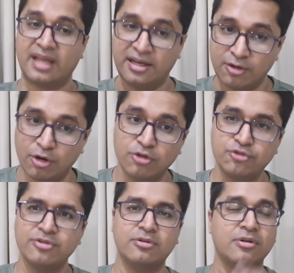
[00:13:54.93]
And
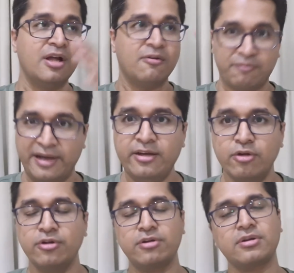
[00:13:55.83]
also, while you're
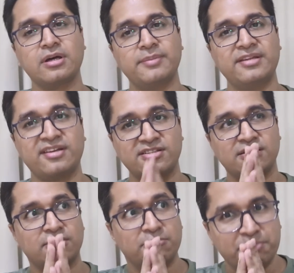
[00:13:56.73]
going to the comment section,